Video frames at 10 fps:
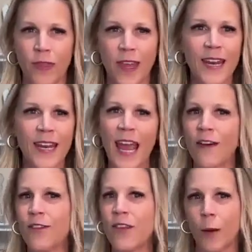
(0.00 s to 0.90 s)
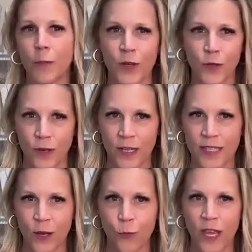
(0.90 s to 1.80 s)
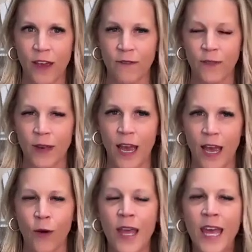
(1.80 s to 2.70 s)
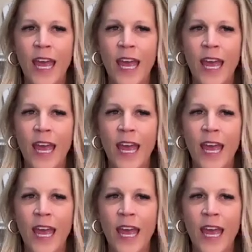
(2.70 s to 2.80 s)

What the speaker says: They didn't have the opportunities that we have now.